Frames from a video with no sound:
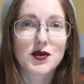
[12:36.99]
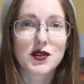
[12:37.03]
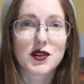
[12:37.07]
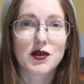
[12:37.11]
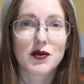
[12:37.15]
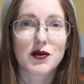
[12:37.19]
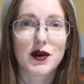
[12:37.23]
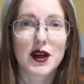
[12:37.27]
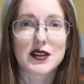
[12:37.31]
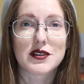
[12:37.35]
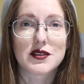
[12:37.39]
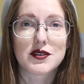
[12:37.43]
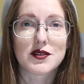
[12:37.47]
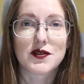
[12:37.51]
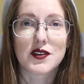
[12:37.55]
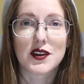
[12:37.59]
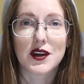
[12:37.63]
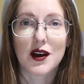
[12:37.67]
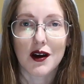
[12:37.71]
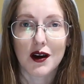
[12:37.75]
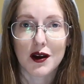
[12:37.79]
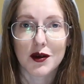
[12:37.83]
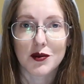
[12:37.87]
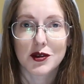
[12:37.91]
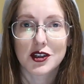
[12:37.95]
with the rest of
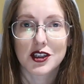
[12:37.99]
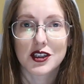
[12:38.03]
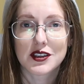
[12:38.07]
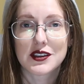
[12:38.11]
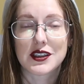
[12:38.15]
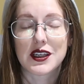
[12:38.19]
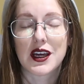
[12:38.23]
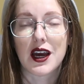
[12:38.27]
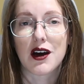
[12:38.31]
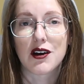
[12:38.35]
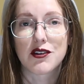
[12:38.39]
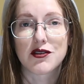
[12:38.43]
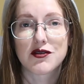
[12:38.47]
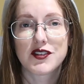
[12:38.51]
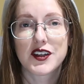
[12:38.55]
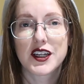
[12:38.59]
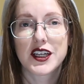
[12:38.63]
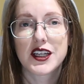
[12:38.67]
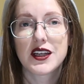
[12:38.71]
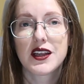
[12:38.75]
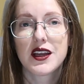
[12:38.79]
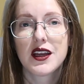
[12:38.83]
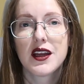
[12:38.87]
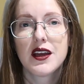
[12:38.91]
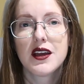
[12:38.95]
the armor and the
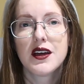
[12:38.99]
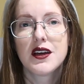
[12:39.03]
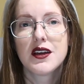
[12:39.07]
outfit.